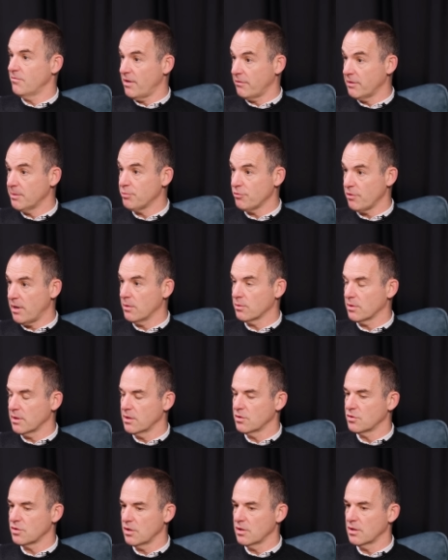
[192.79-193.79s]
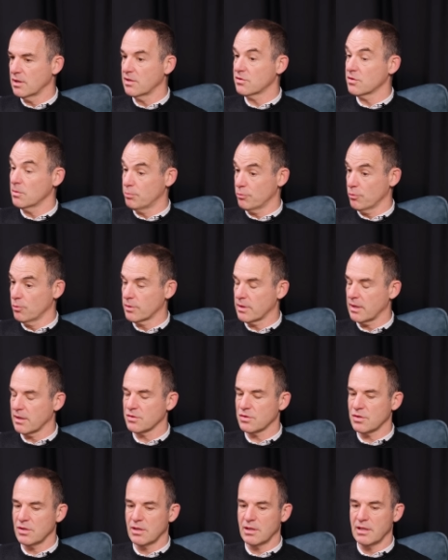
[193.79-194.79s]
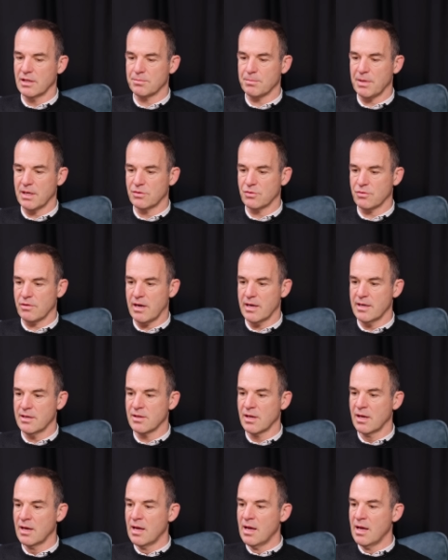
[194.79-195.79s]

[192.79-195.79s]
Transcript: very proudly a journalist, a broadcast journalist by trade.